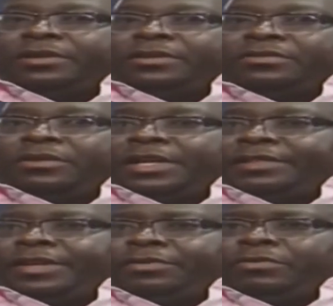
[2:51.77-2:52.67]
so that
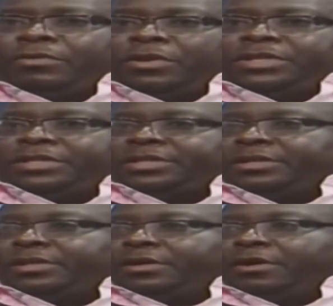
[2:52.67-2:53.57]
they do not
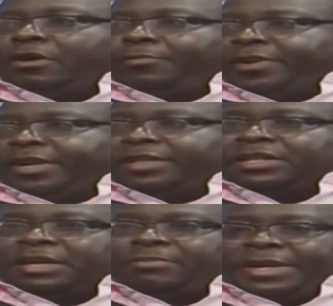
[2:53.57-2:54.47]
operate the
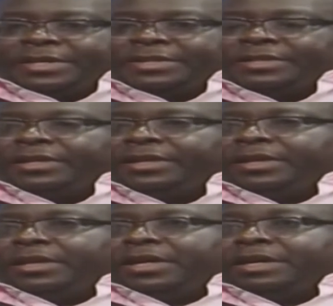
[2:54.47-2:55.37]
turbines
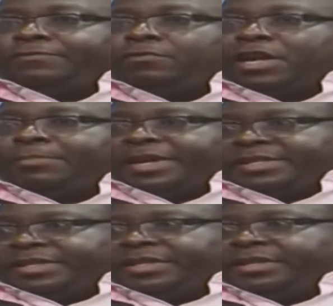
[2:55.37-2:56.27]
at full
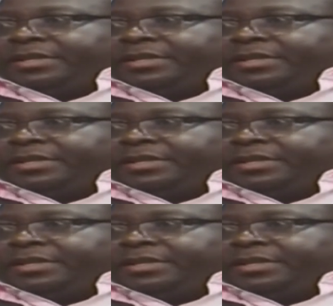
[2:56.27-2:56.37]
capacity